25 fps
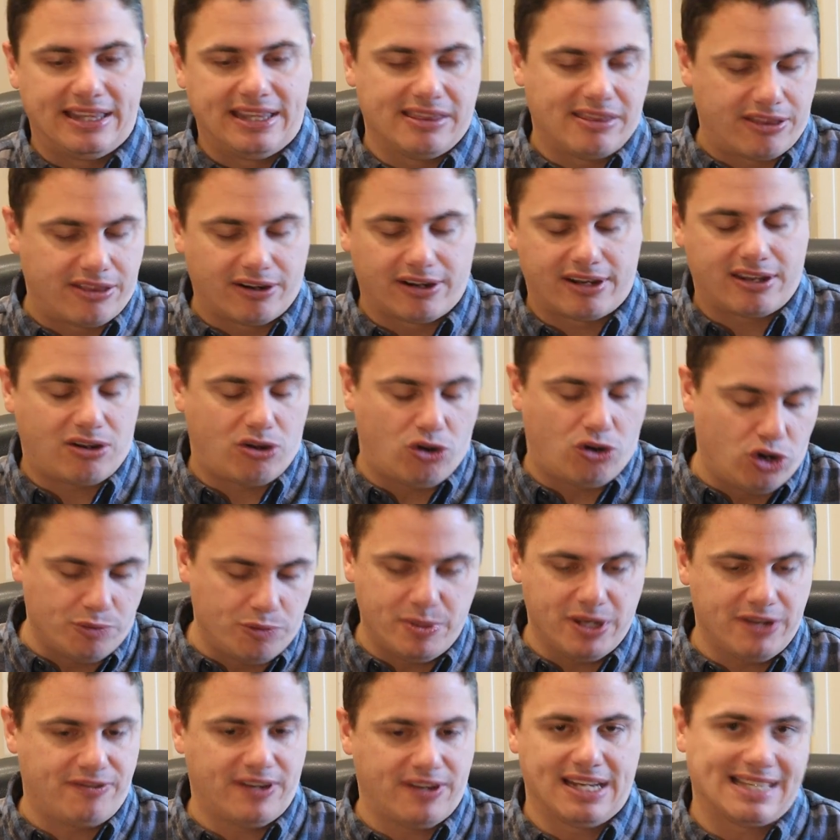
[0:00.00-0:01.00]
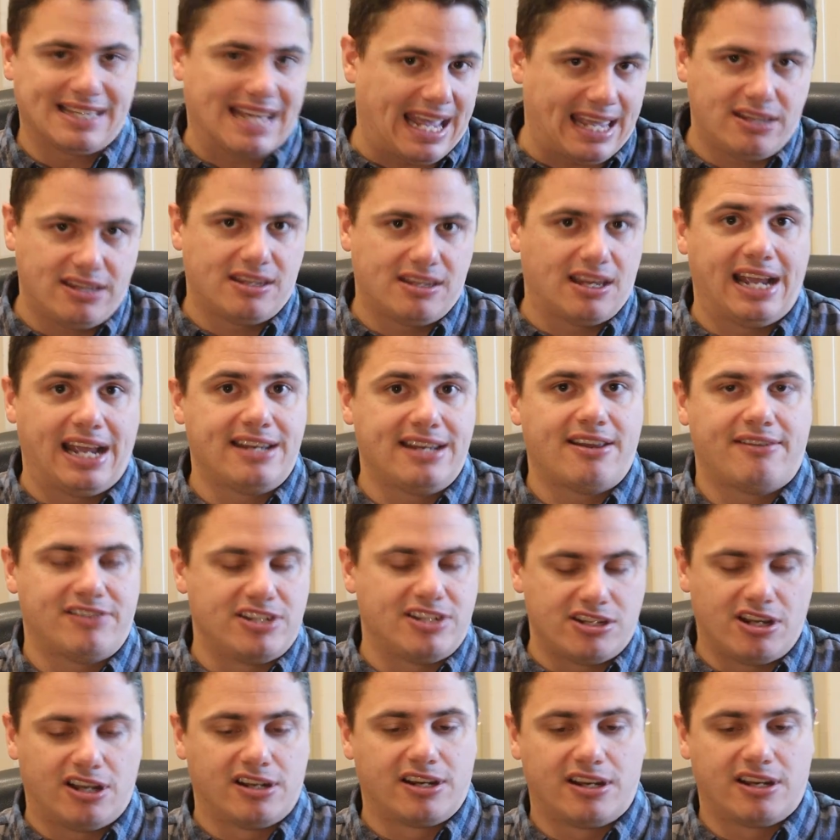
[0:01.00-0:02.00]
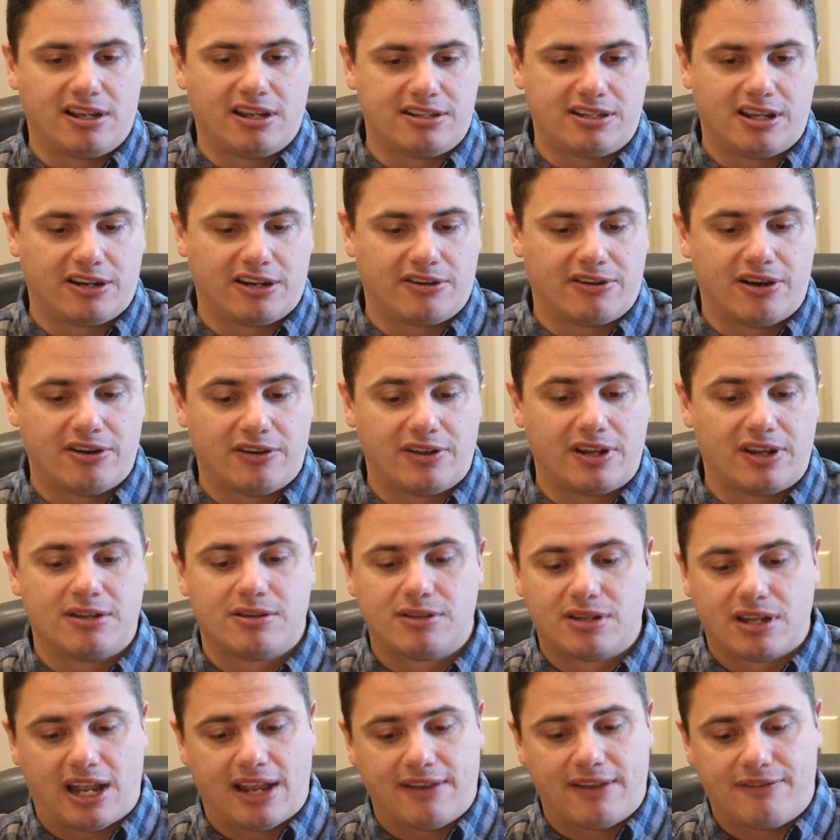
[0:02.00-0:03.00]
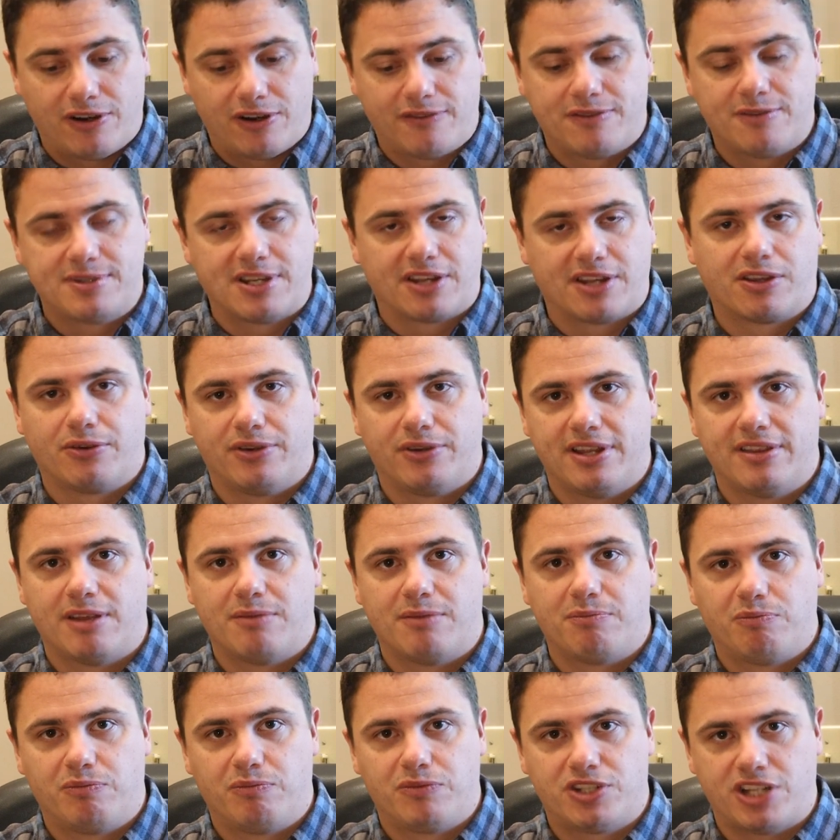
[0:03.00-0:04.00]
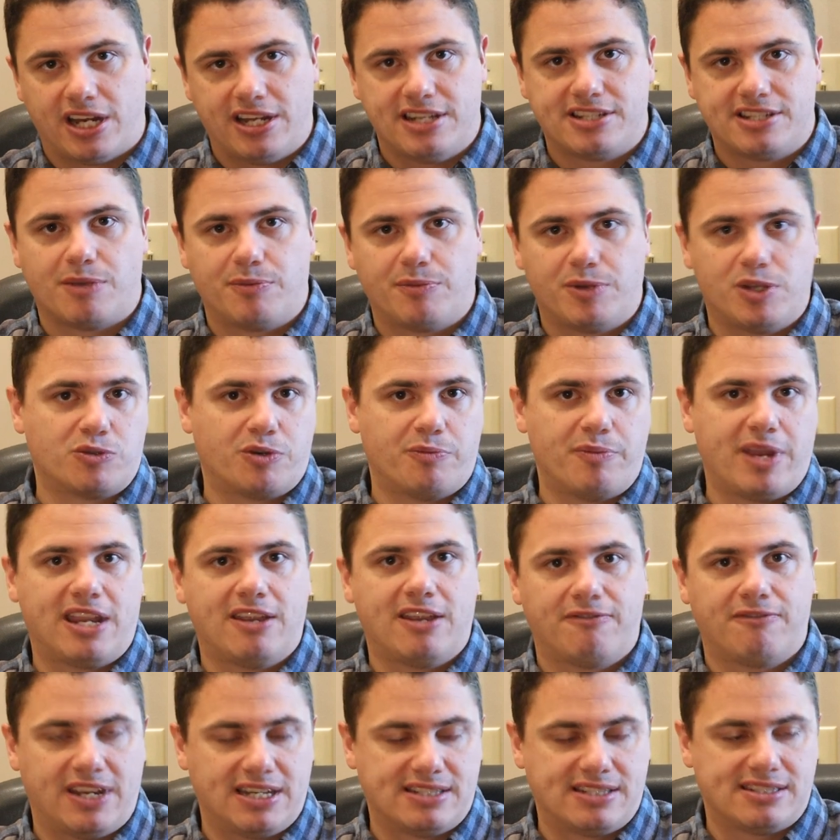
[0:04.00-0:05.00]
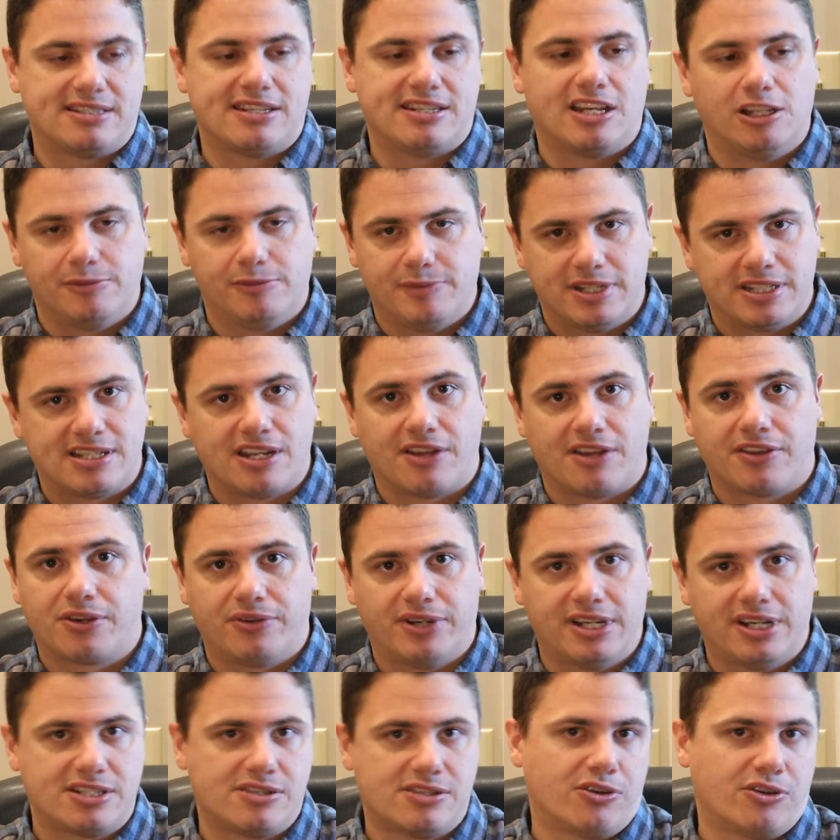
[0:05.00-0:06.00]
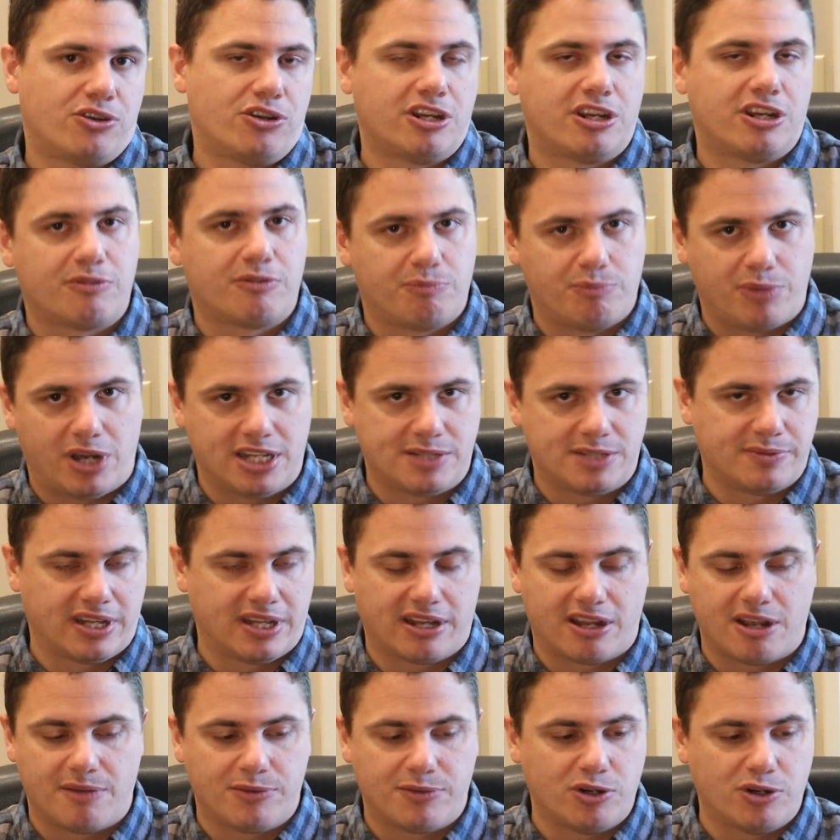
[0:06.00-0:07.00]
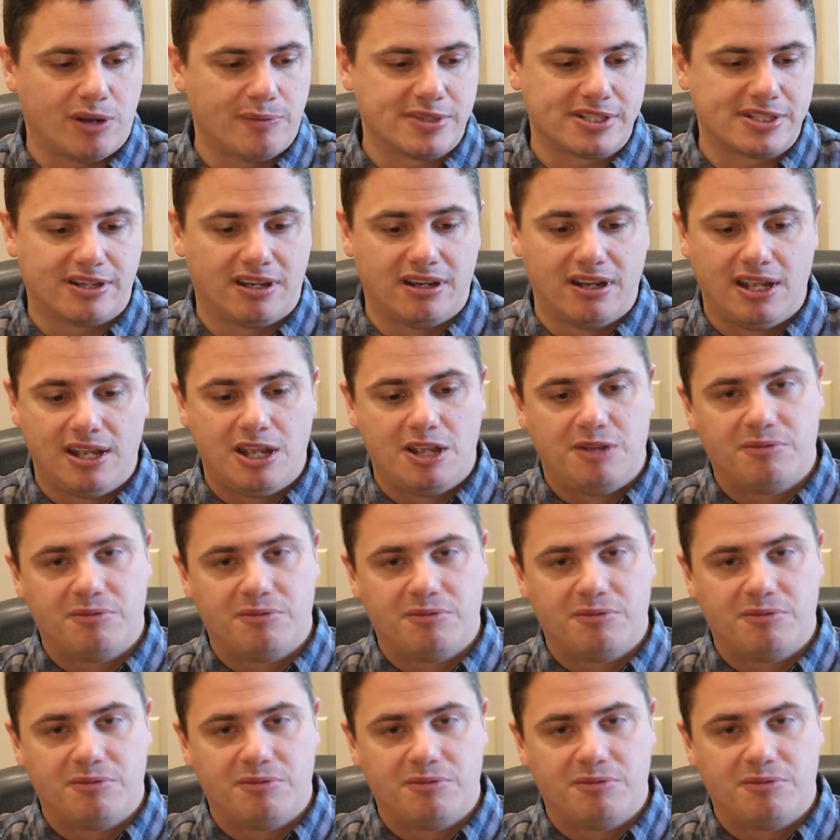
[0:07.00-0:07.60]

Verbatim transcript: there could be fakes. I, I haven't dug, dug around to it. I've heard from South Korea that Chinese companies were making fakes and selling them into South Korea, so it could possibly come through Amazon.